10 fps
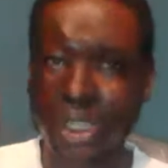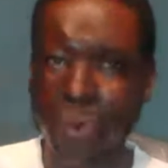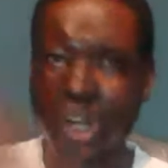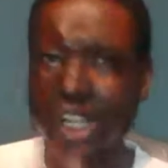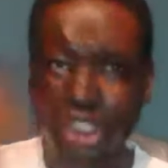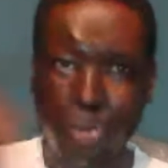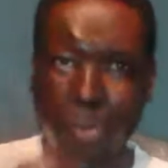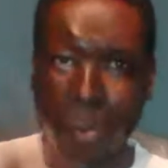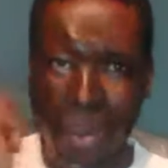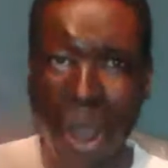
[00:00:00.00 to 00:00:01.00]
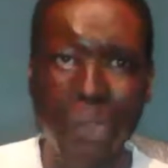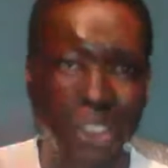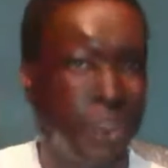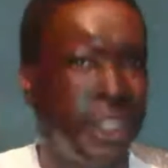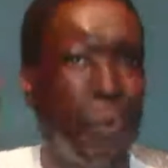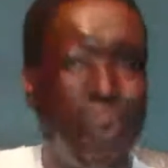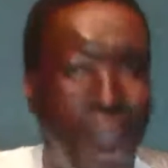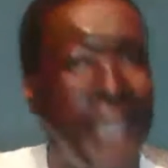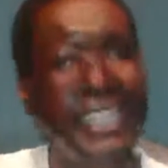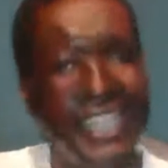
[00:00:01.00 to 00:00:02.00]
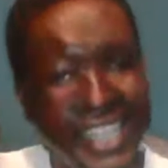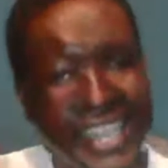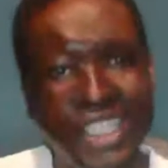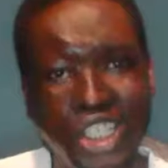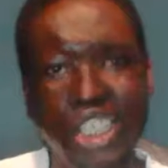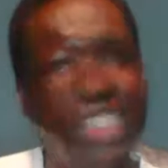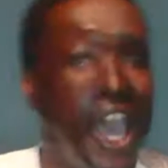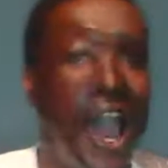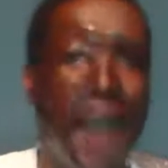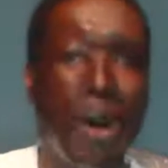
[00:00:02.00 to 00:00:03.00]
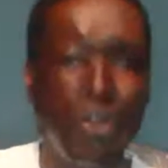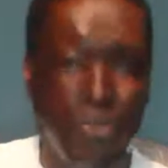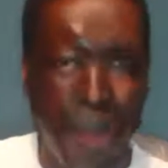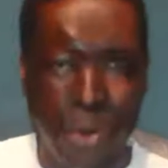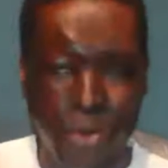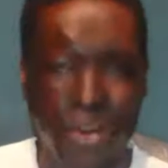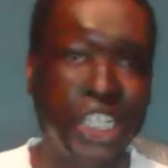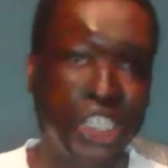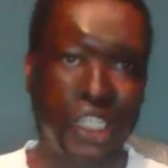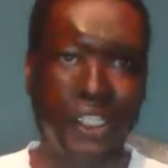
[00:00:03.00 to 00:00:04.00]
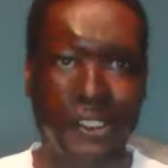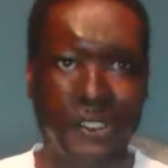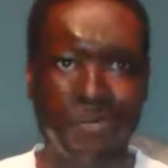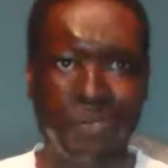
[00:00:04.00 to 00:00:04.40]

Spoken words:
the world superpowers, with the white nations about reparations.